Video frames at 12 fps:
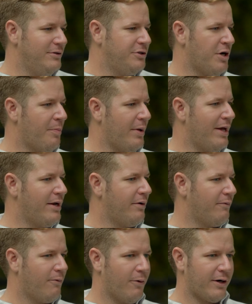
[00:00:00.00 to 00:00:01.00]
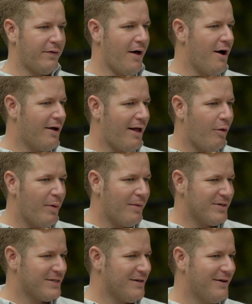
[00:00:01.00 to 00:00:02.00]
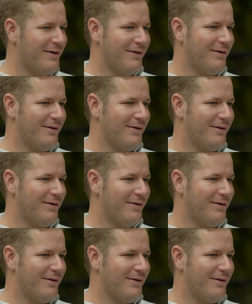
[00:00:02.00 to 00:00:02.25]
jump in and work in the hot Alabama sun.